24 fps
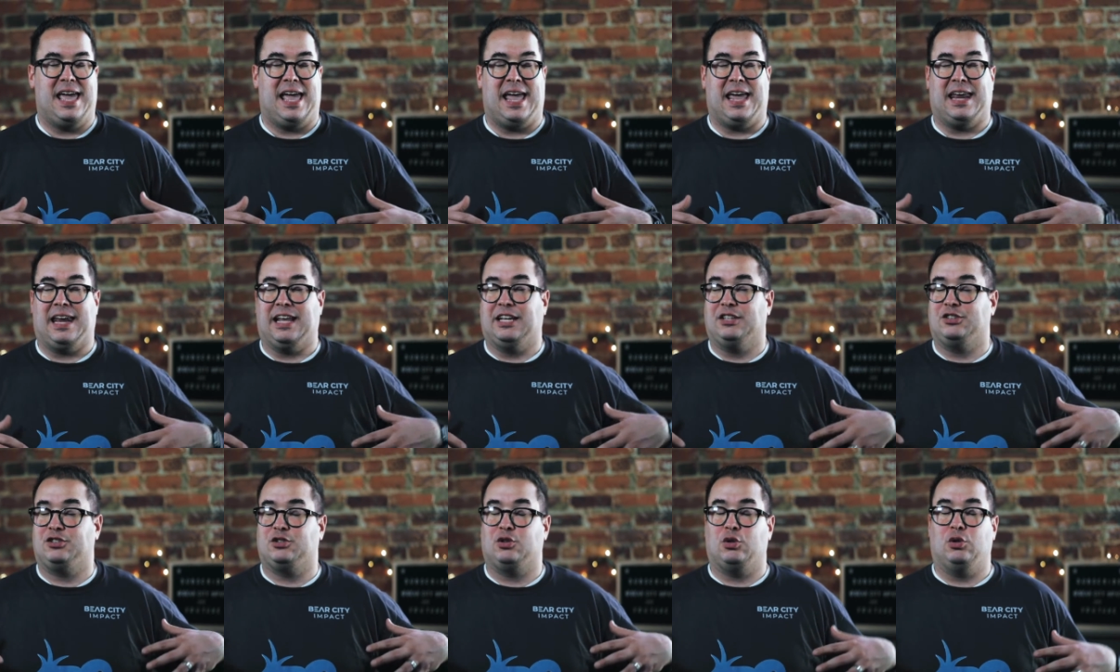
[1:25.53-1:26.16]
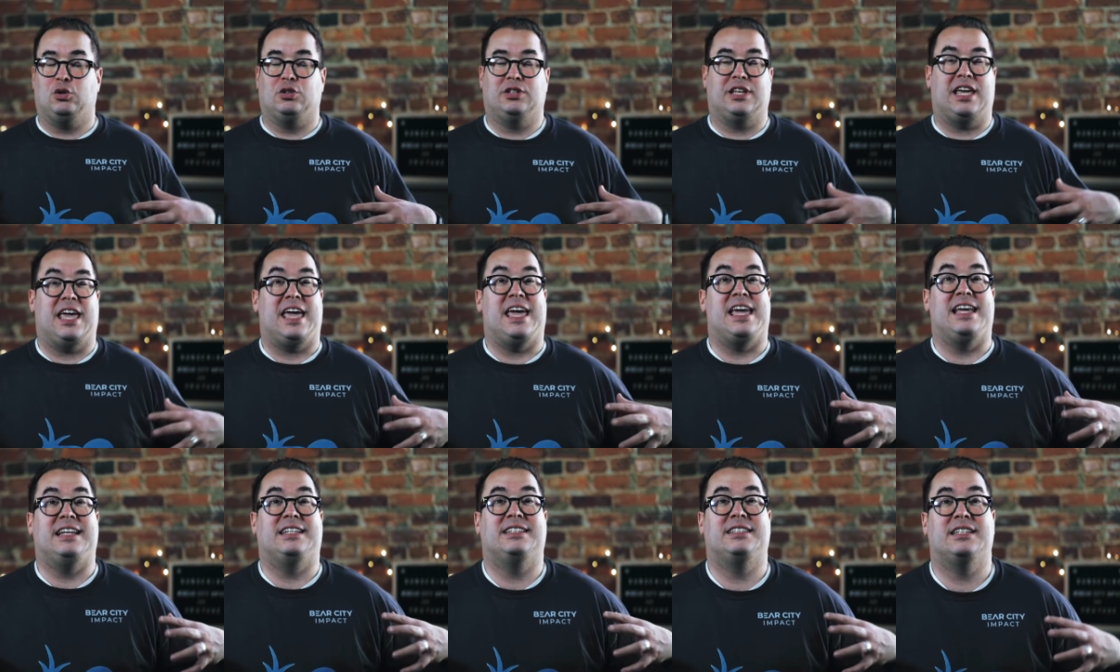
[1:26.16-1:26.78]
and I sold
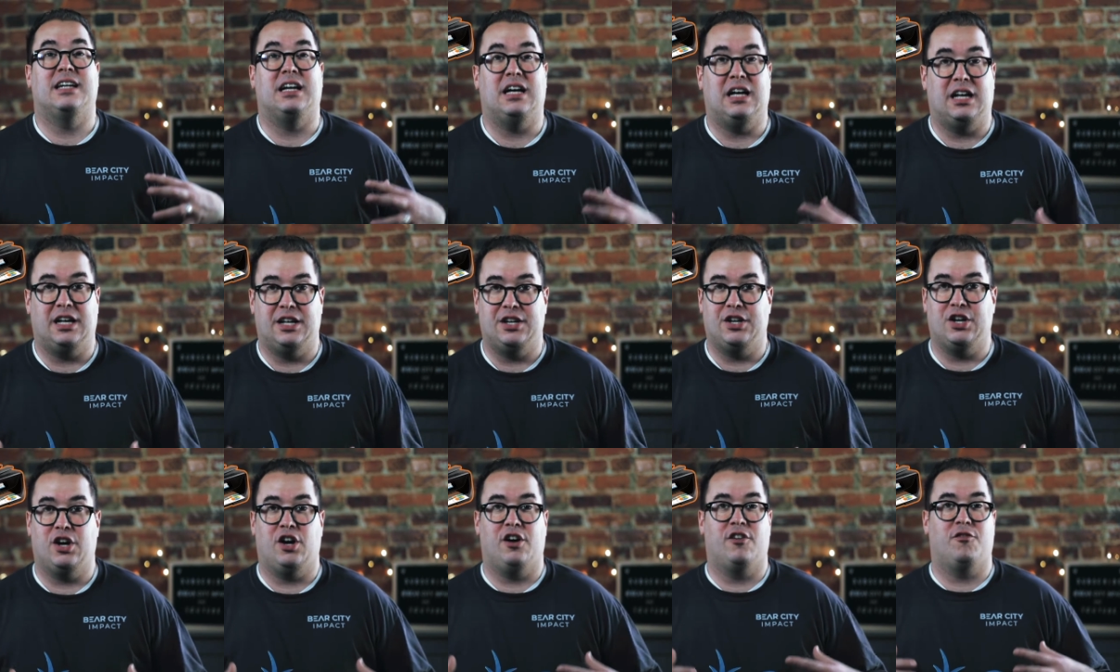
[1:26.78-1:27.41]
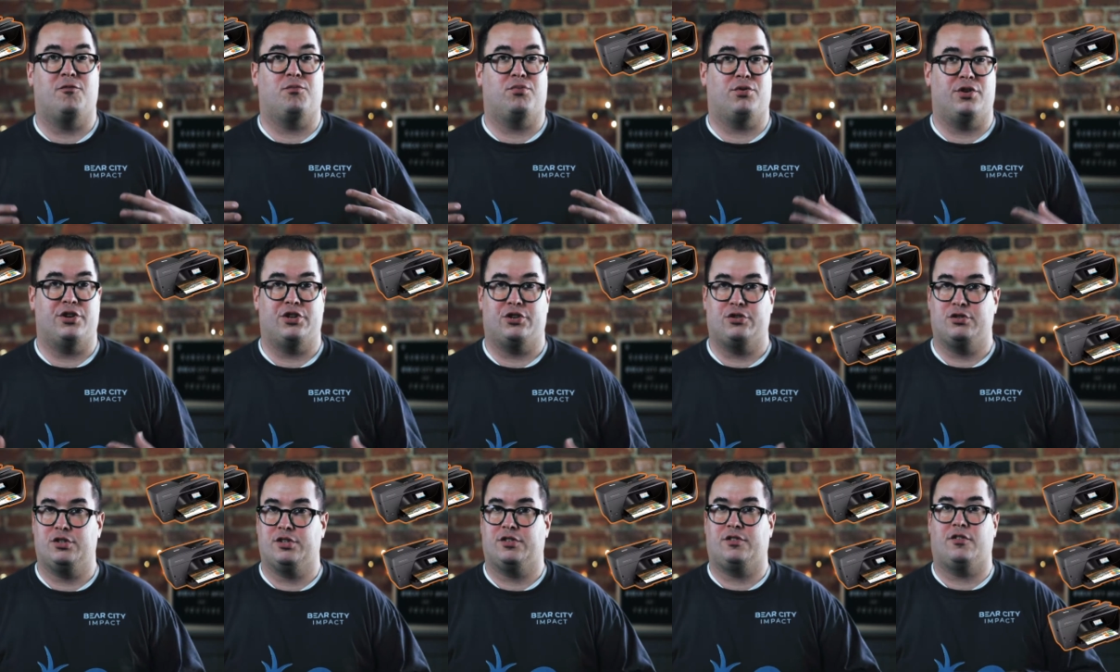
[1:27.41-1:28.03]
a ton of
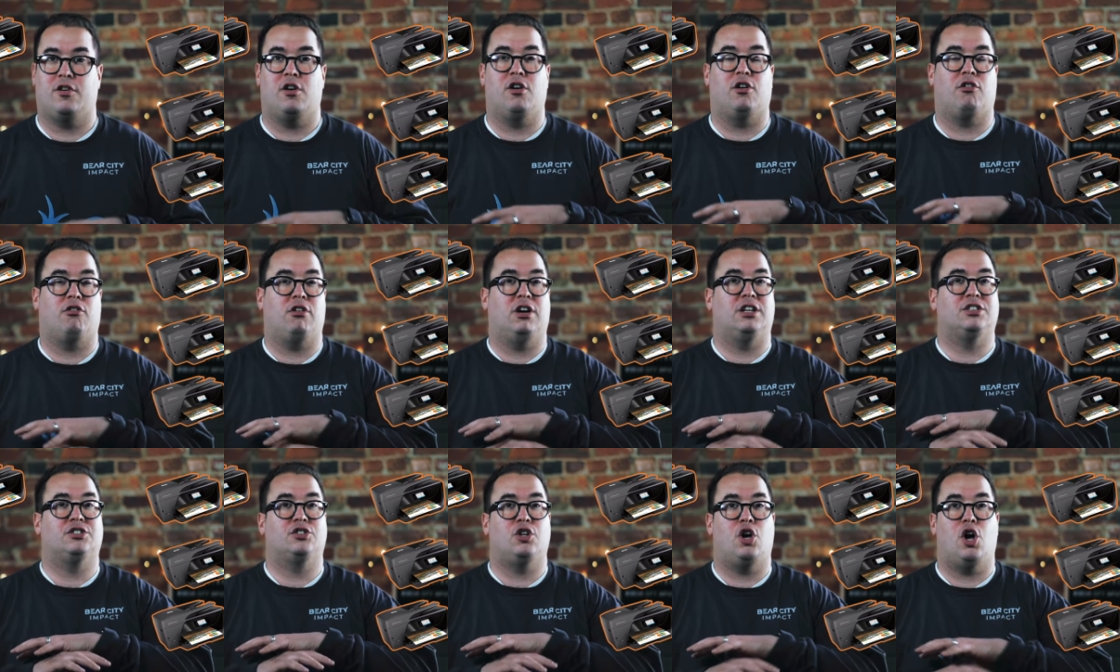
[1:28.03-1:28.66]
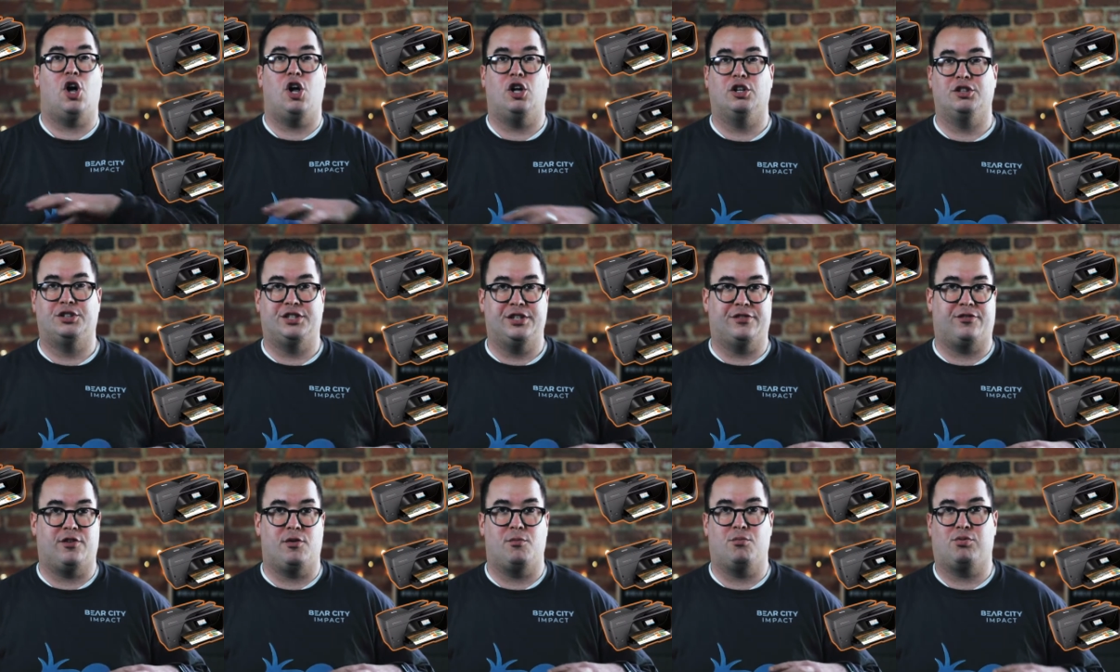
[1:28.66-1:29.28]
printers across all
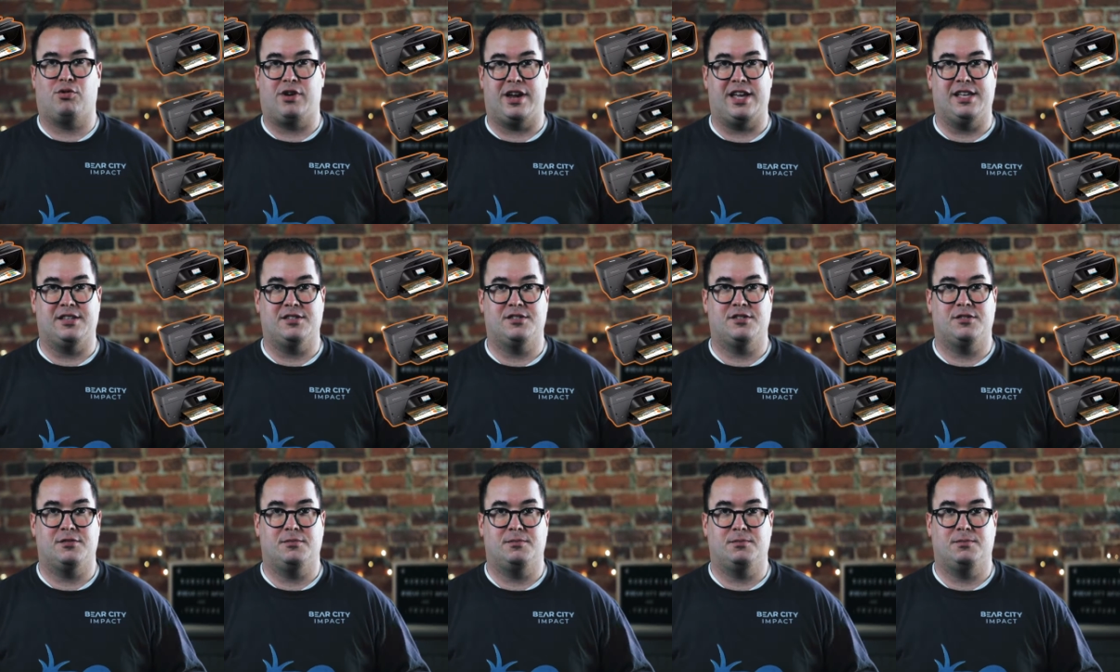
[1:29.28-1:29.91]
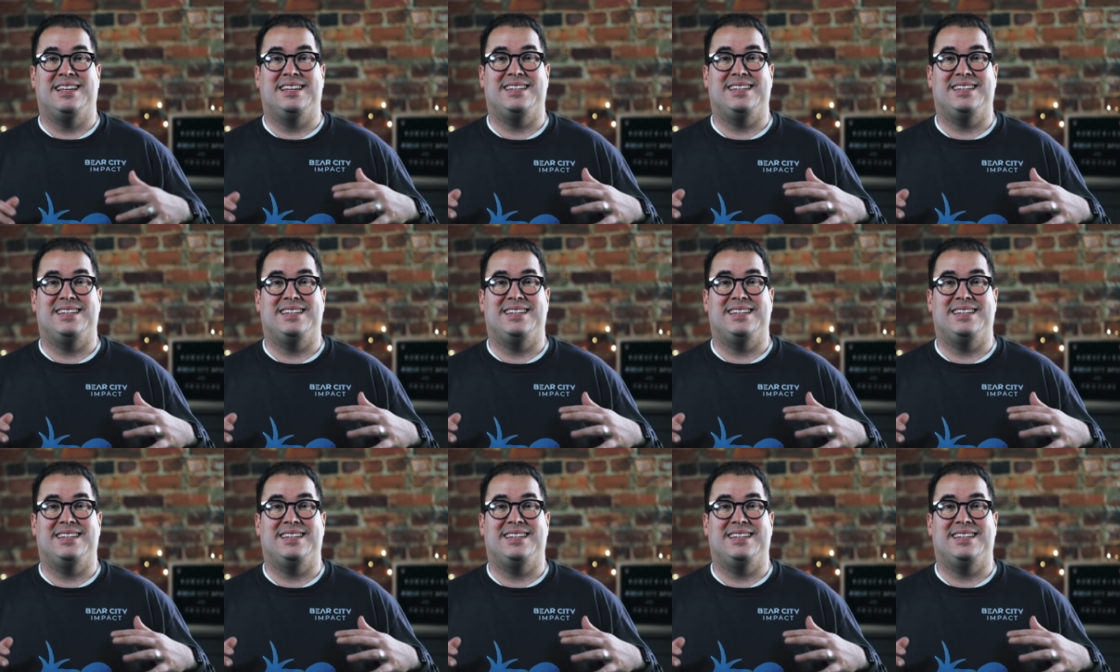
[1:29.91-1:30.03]
different brands.